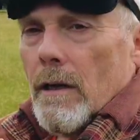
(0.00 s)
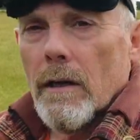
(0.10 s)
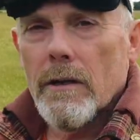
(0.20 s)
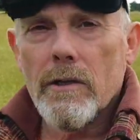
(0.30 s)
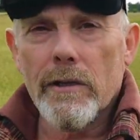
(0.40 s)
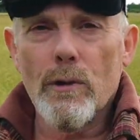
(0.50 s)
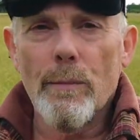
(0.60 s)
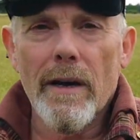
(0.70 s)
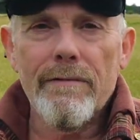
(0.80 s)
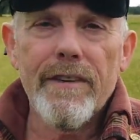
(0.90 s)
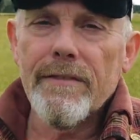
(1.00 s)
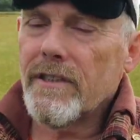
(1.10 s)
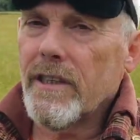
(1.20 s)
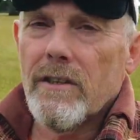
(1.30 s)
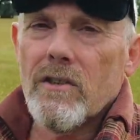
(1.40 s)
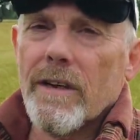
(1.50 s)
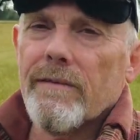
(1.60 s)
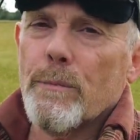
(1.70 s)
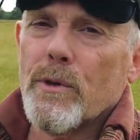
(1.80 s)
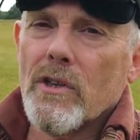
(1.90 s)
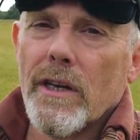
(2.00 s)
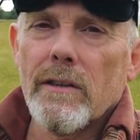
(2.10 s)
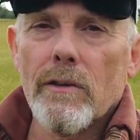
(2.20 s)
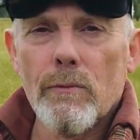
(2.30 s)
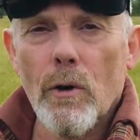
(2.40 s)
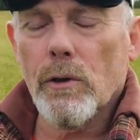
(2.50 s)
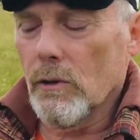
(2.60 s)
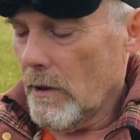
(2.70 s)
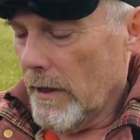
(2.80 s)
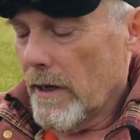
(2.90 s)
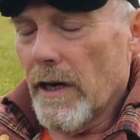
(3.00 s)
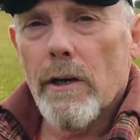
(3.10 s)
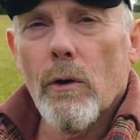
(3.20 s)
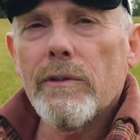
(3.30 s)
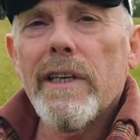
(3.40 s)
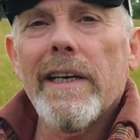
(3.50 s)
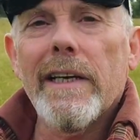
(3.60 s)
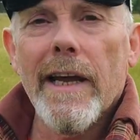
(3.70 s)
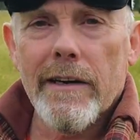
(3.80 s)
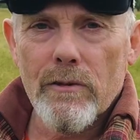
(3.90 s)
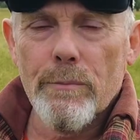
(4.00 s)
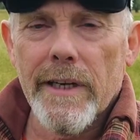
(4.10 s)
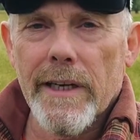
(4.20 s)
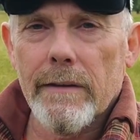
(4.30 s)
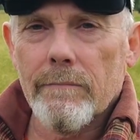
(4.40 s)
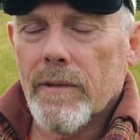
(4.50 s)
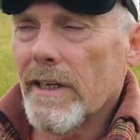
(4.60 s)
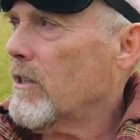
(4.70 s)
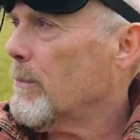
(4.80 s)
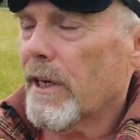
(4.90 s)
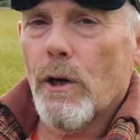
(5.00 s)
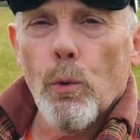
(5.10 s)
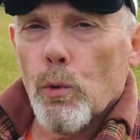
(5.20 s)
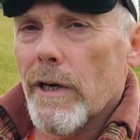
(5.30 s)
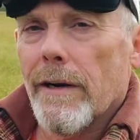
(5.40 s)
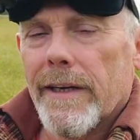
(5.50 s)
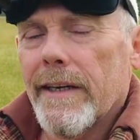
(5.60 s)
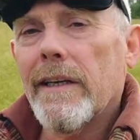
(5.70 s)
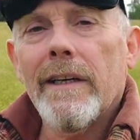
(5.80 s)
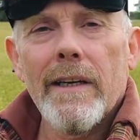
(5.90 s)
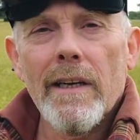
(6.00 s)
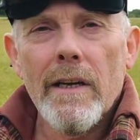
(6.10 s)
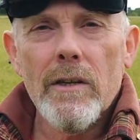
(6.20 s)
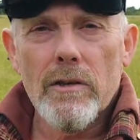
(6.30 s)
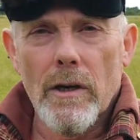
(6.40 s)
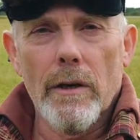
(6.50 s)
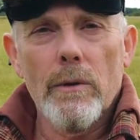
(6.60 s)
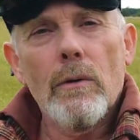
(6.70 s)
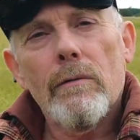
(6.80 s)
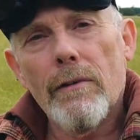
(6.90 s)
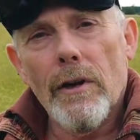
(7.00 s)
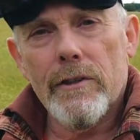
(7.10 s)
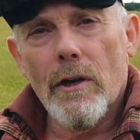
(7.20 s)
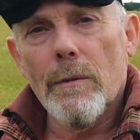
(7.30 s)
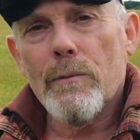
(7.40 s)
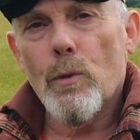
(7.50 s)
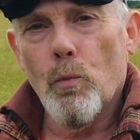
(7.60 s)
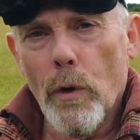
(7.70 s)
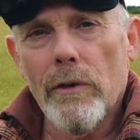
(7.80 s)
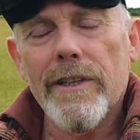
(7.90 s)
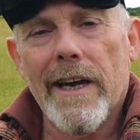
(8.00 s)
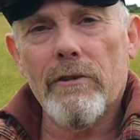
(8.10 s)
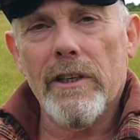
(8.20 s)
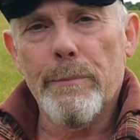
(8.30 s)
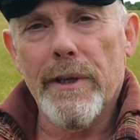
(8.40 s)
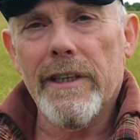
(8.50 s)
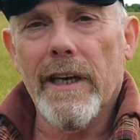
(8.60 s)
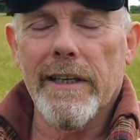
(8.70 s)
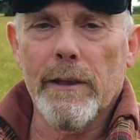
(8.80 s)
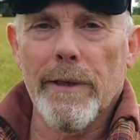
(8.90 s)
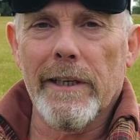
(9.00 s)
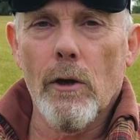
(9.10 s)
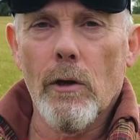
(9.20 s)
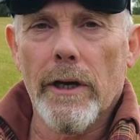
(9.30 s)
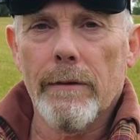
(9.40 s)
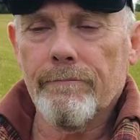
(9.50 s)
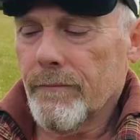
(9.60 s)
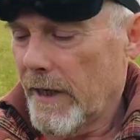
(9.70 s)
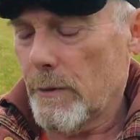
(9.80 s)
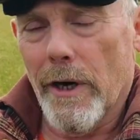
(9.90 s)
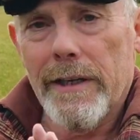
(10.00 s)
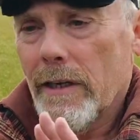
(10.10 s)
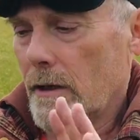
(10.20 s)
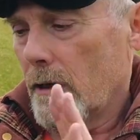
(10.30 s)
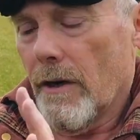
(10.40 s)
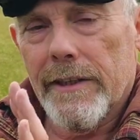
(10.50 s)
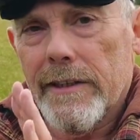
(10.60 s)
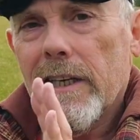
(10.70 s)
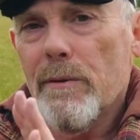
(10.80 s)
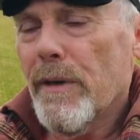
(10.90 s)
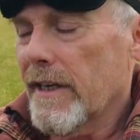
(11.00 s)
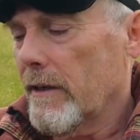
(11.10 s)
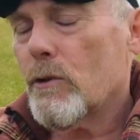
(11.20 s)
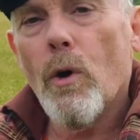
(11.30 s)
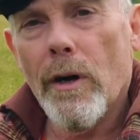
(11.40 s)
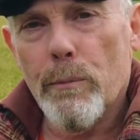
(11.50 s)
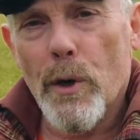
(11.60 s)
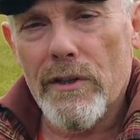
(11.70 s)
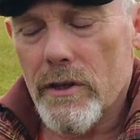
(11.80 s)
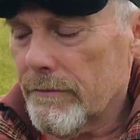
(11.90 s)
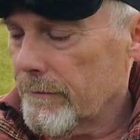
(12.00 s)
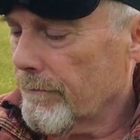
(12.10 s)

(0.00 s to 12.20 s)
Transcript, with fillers: I stuck to about 50 to 70% throttle and got nearly an extra minute. And it's a bit cooler out here, so flight times will naturally be a little bit longer. Anyway, I think nearly a minute is quite impressive.